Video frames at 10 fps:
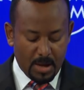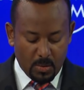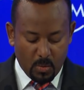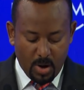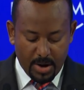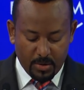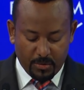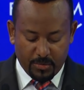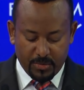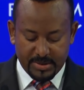one
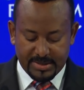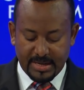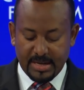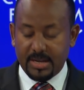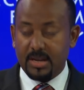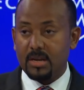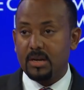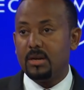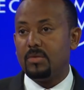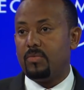of the leading
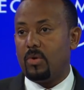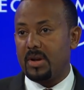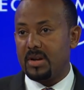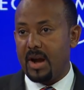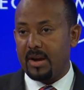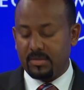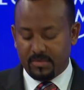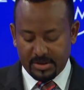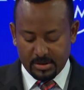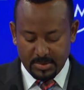foreign direct
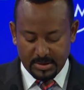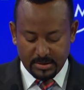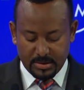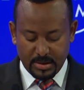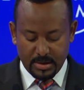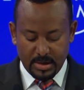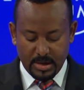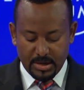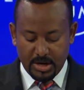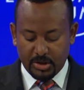investment
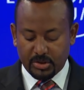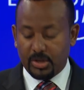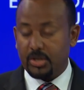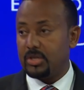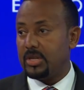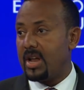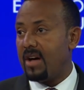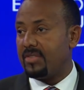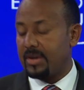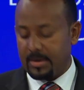destinations in
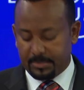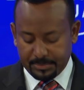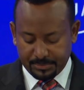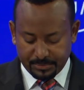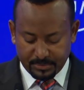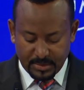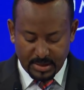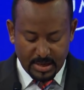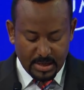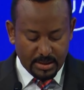Africa.
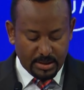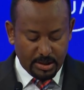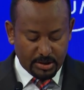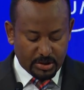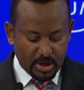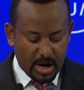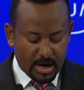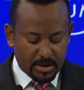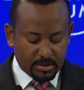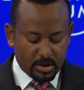These
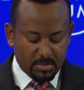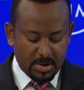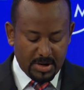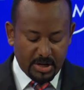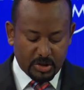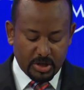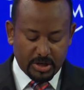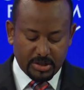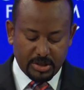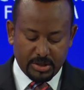are tremendous
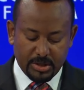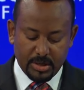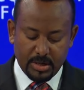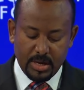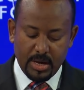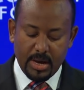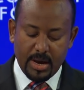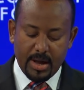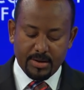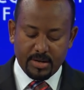success
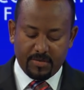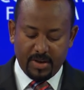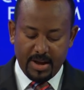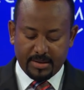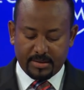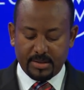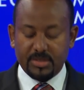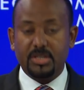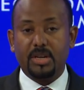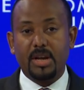and reflect
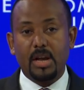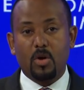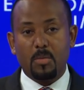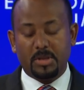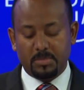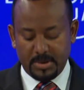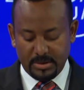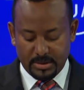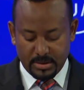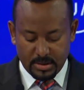the real
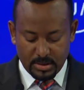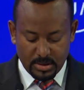commitment